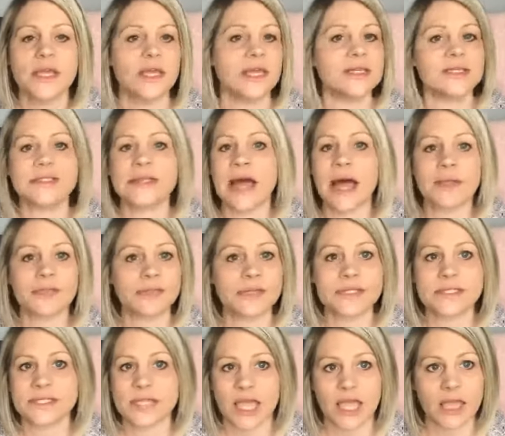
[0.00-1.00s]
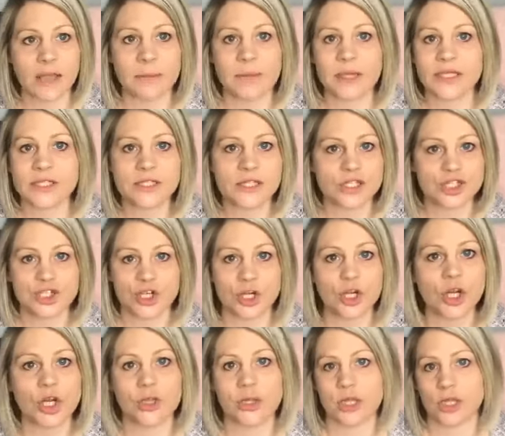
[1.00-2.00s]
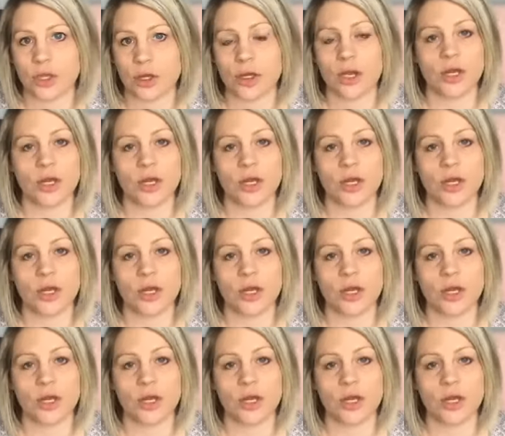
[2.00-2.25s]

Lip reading: is not the same as the sugar that you're